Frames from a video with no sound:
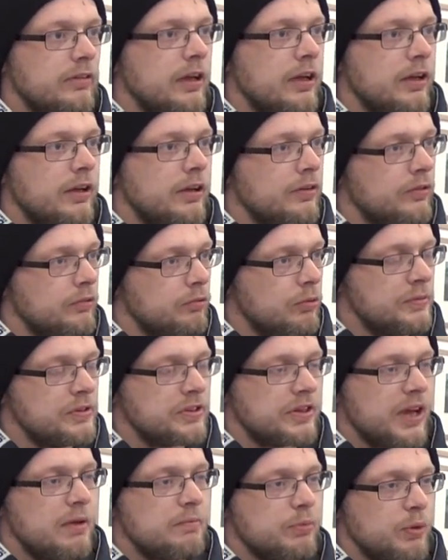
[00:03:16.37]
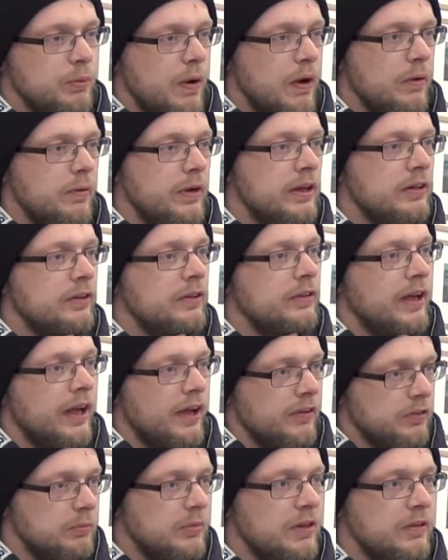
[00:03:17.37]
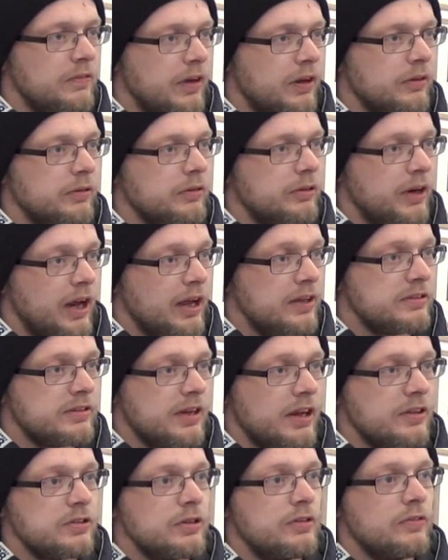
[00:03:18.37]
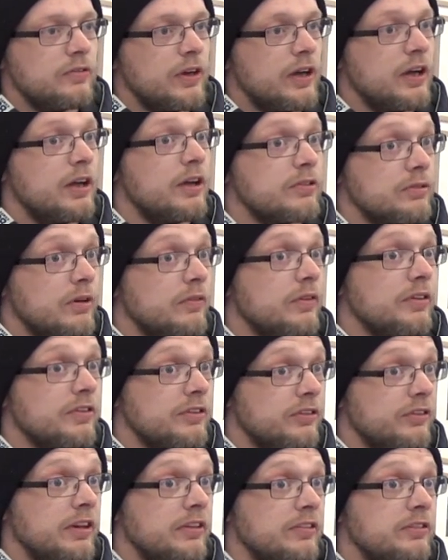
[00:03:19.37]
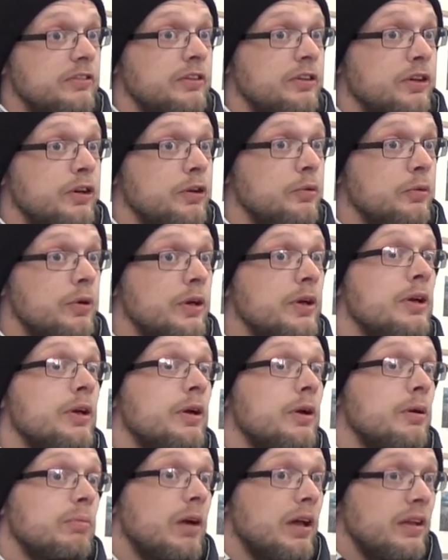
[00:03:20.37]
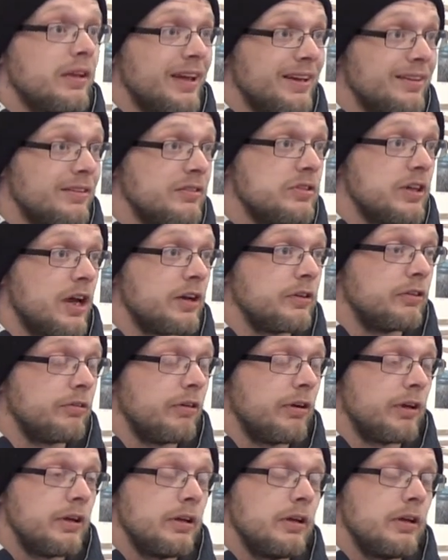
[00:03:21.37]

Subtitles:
This woman's getting promoted, and they asked me if I'd create a statue for her, so I've got 6 to do by the end of January.